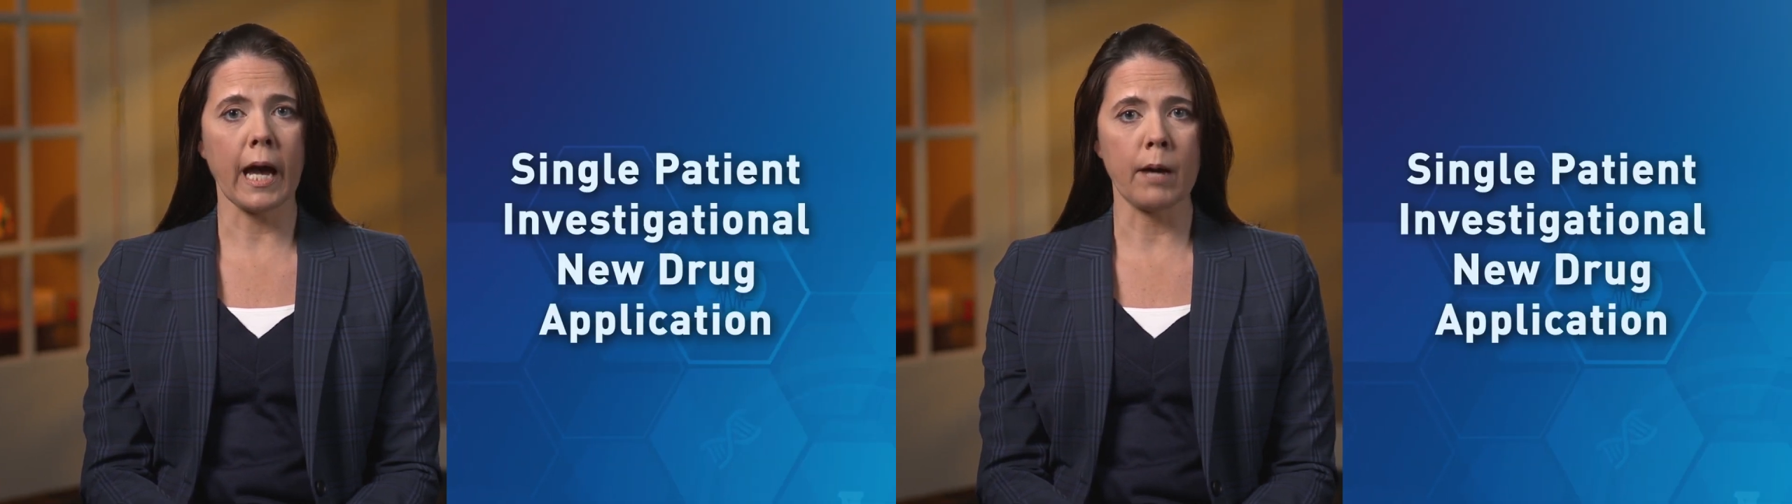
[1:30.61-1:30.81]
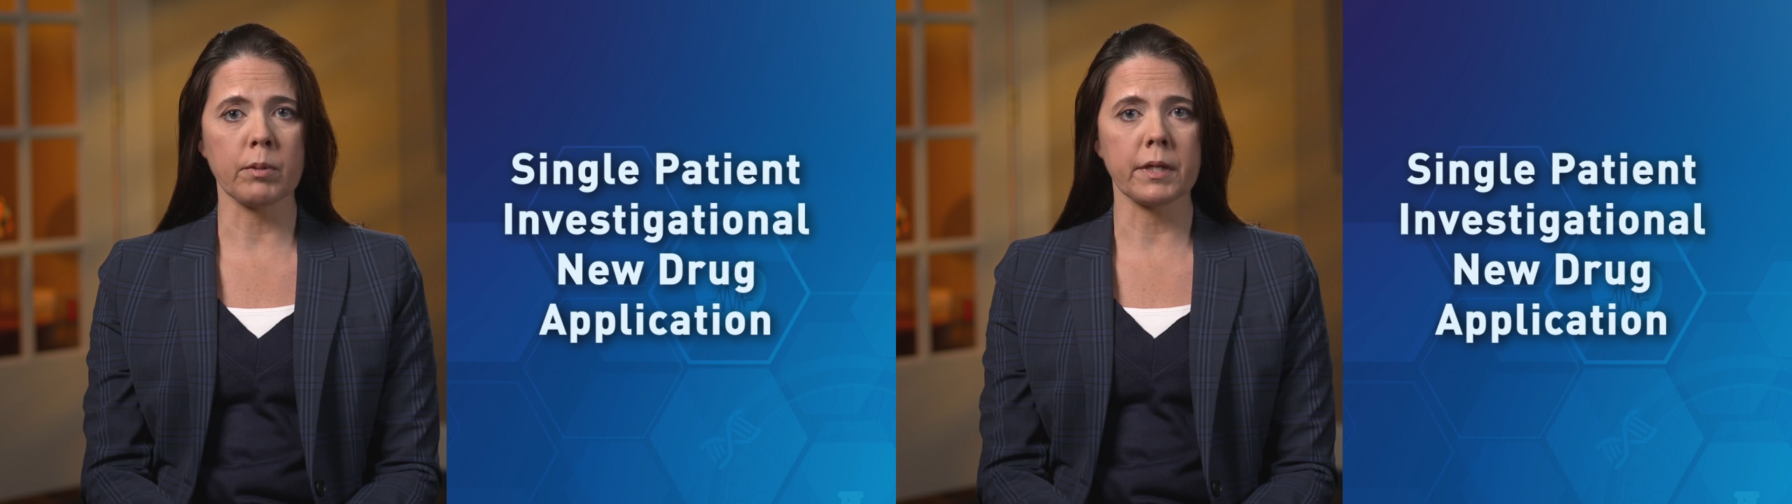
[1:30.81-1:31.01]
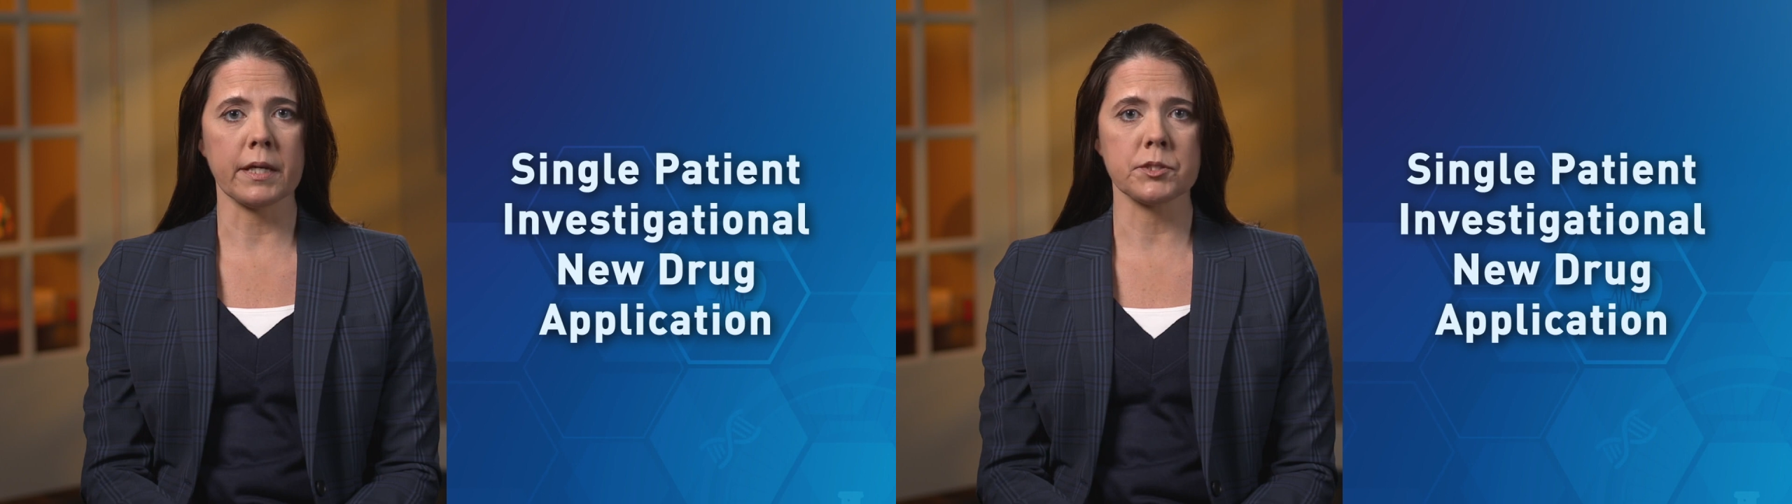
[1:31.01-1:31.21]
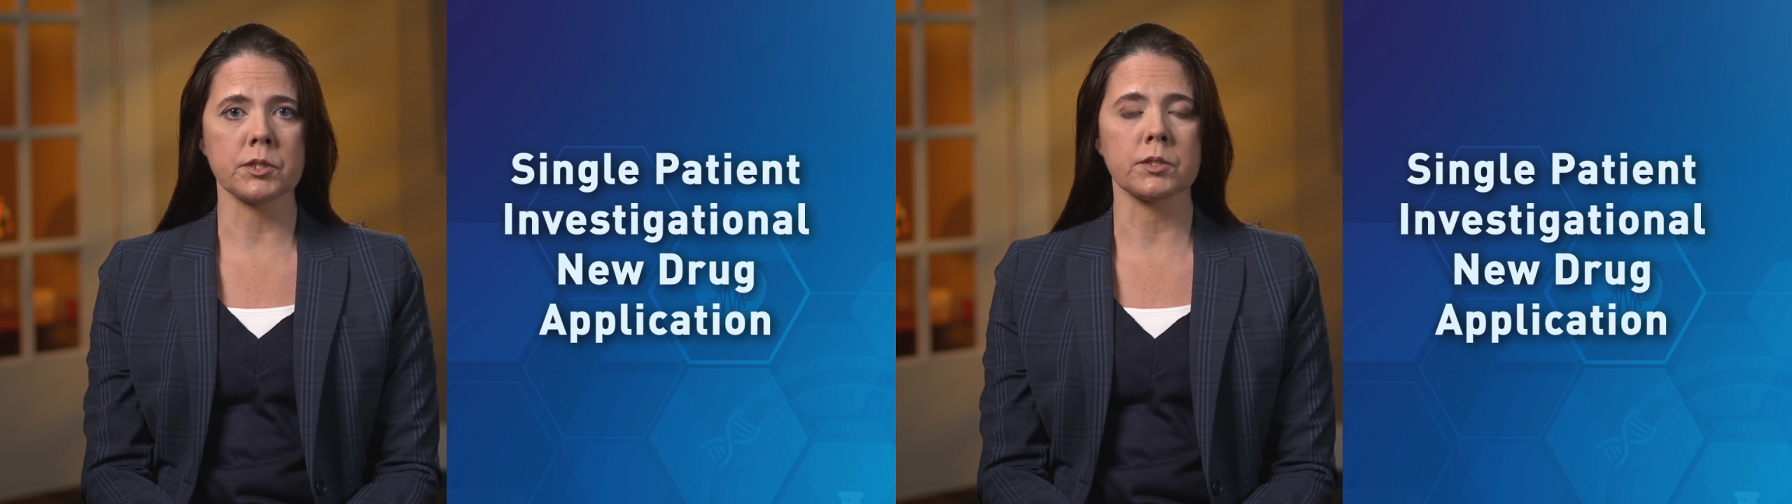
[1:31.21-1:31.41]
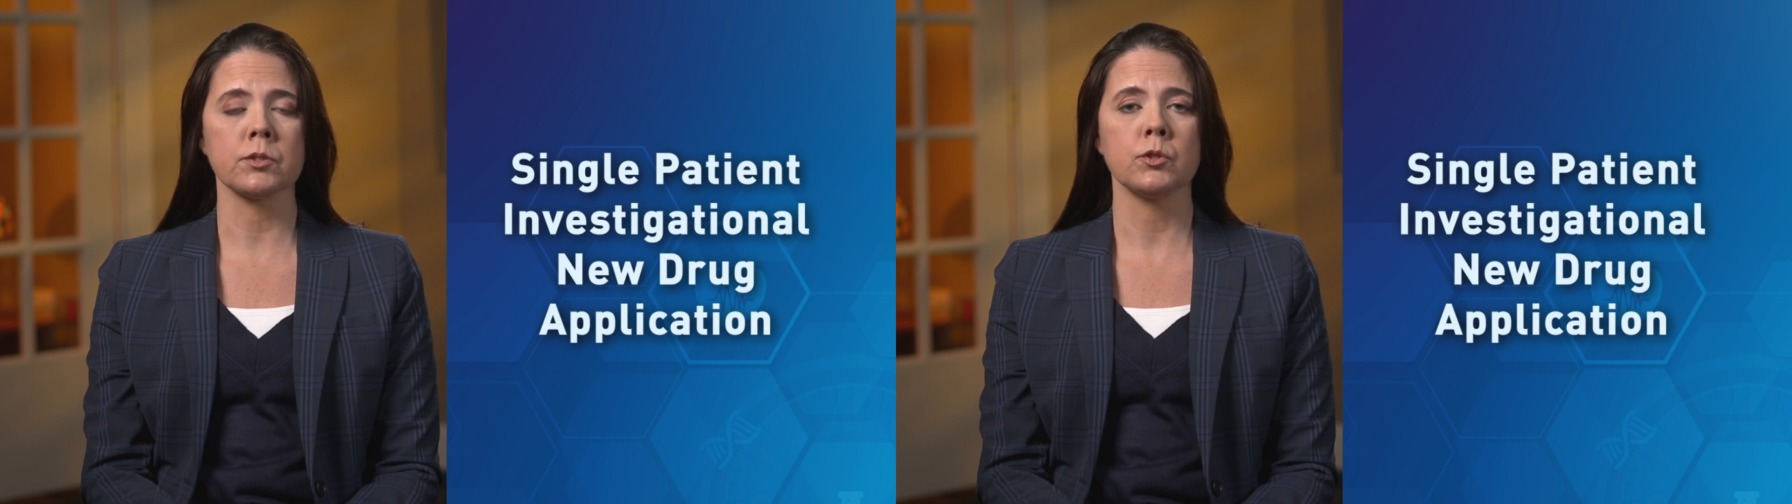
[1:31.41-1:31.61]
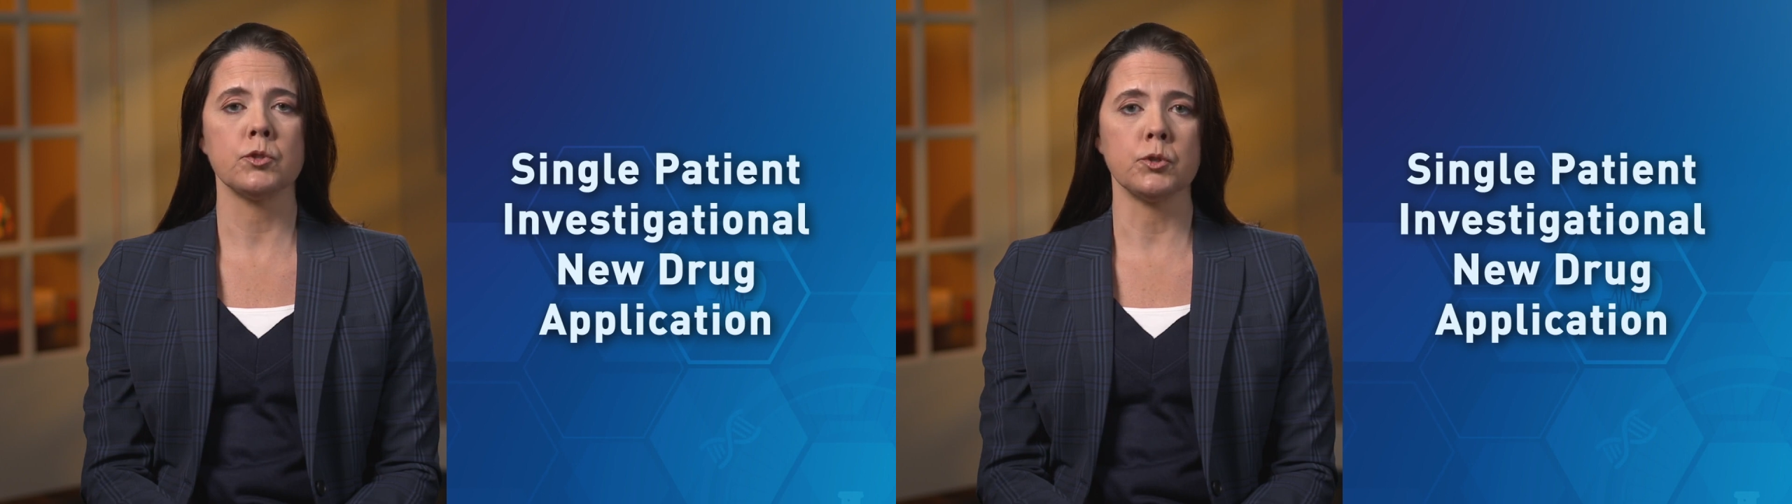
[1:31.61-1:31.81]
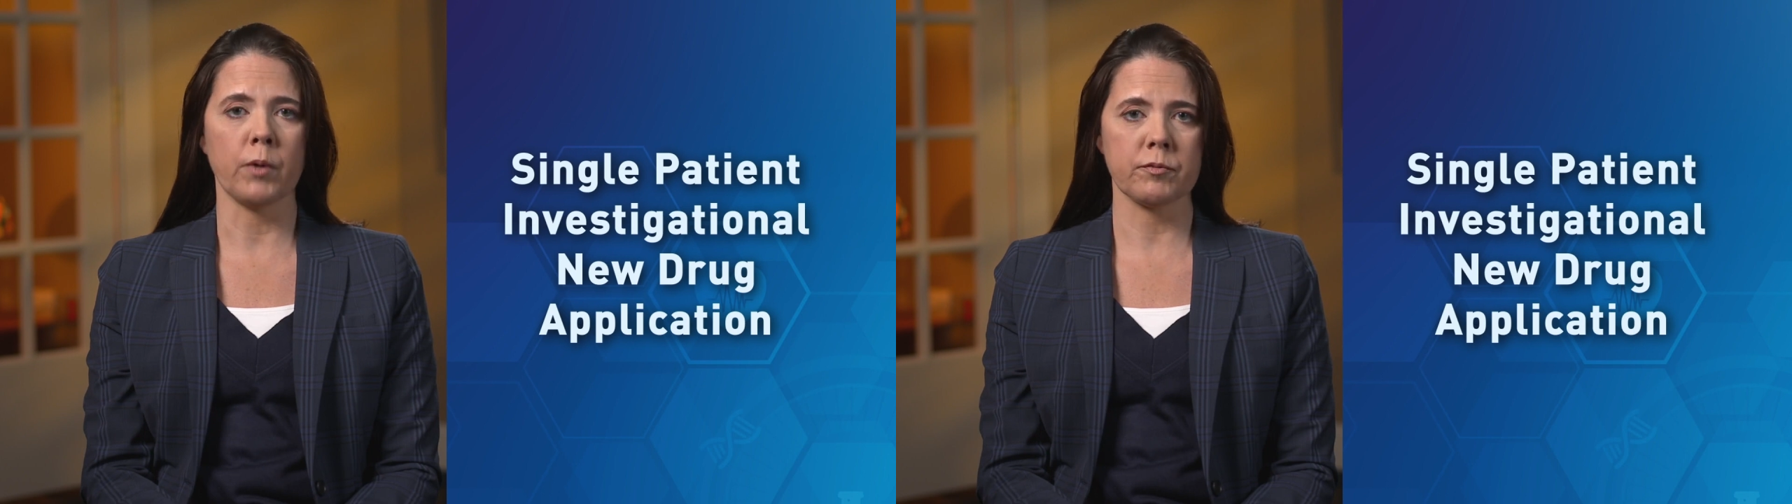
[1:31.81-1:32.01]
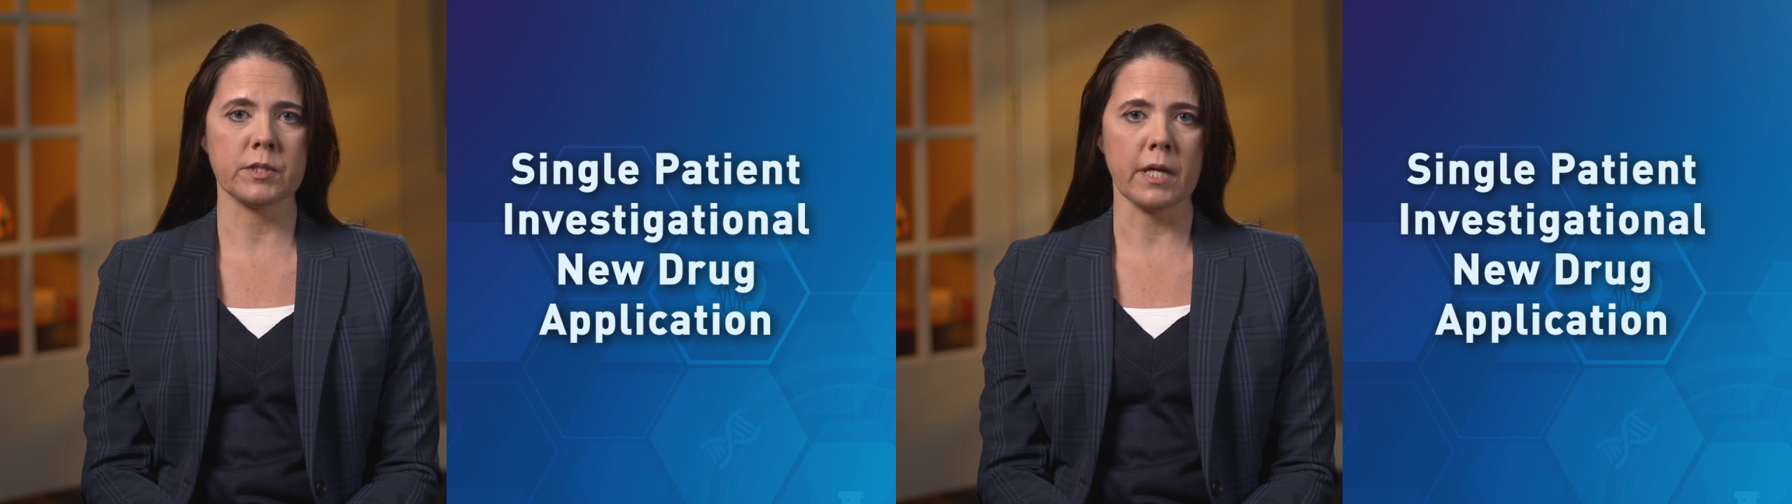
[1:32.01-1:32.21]
application to
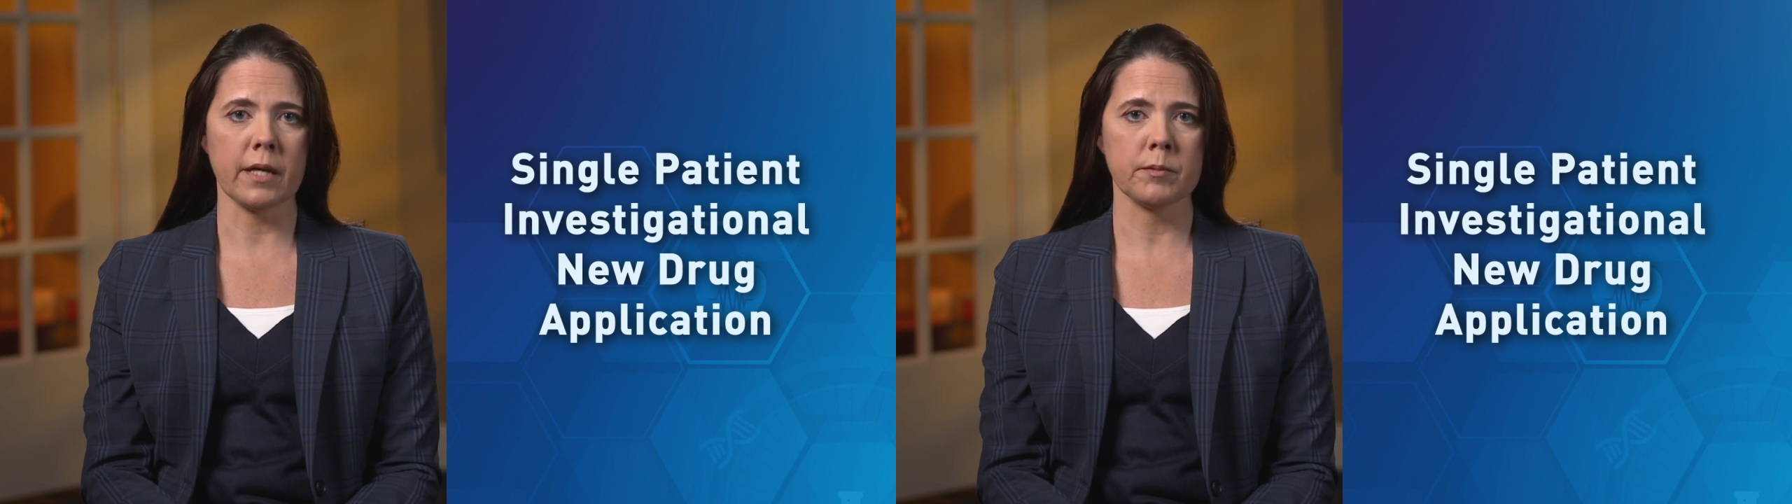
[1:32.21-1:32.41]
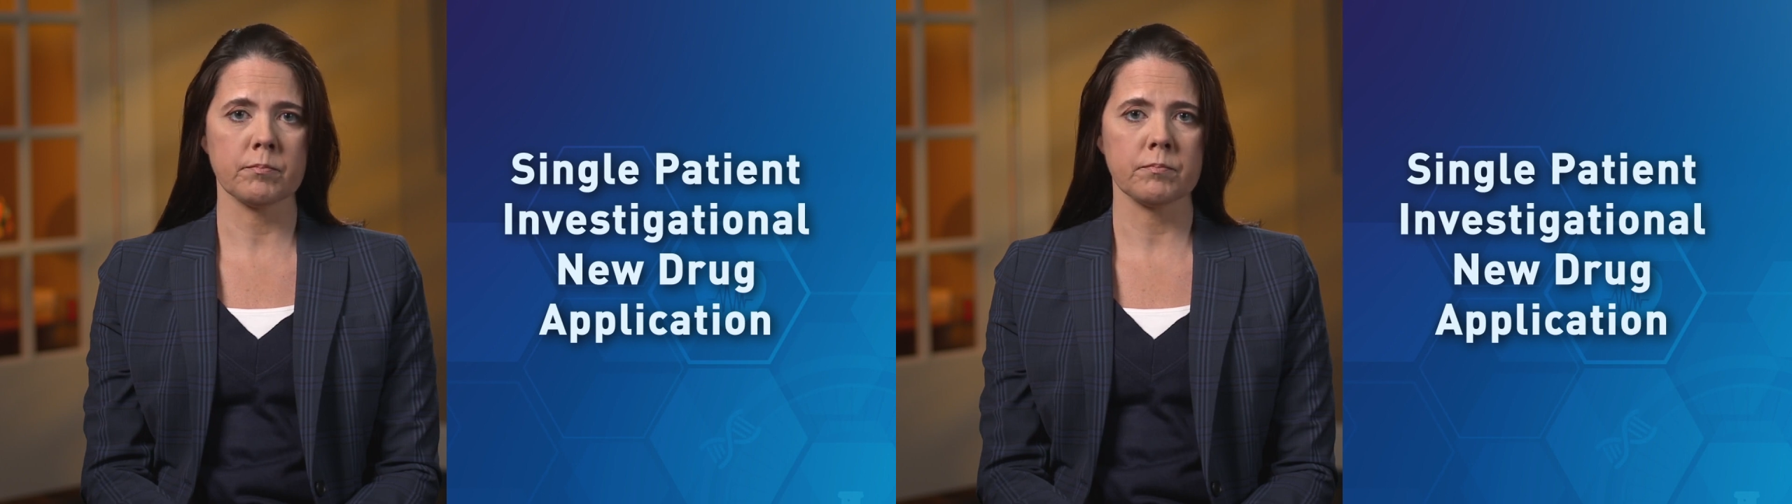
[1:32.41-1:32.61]
FDA.